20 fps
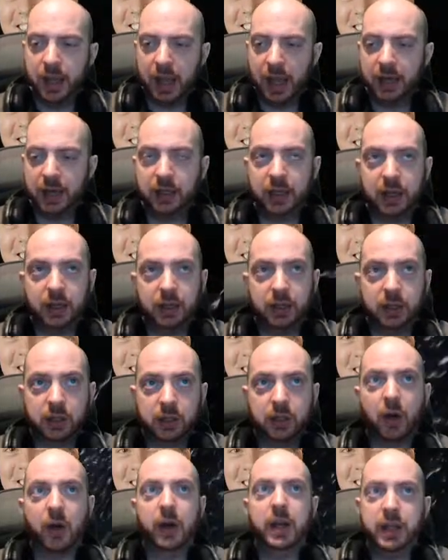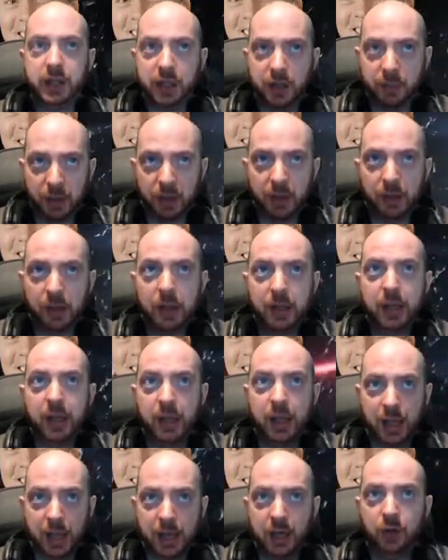it's a sizable
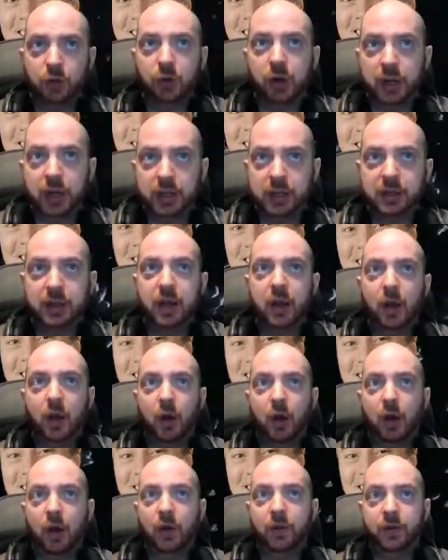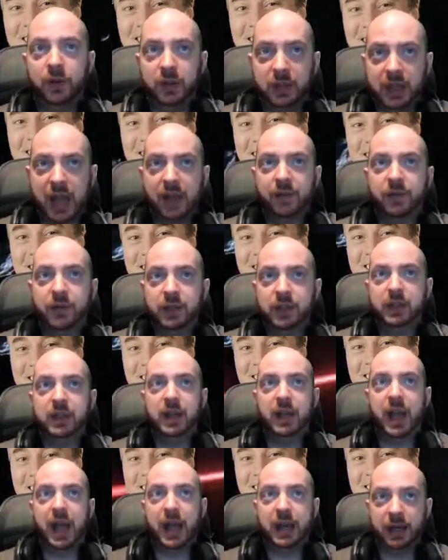increase of devs
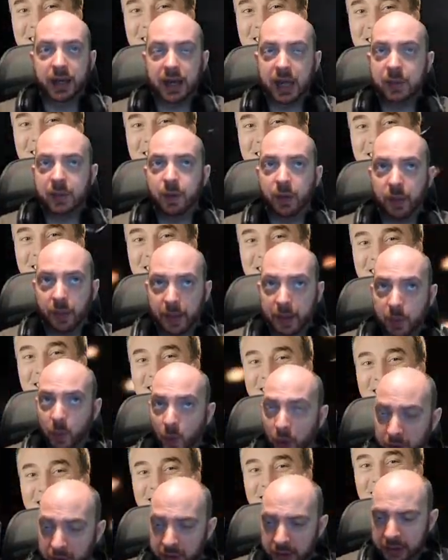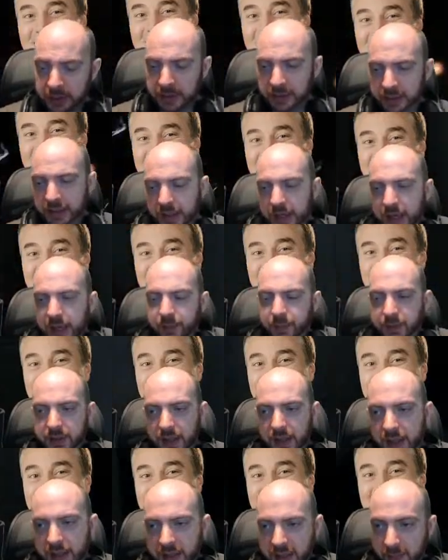and labour that they want. So
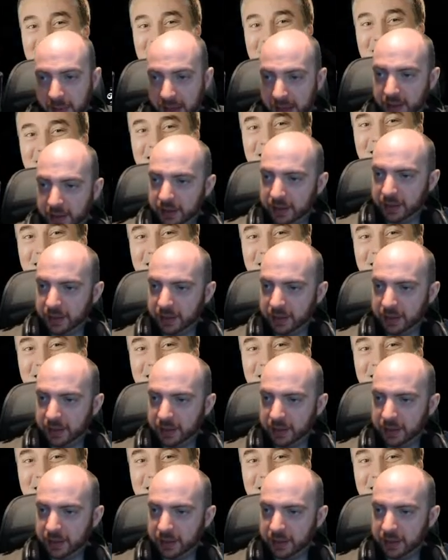that's a bit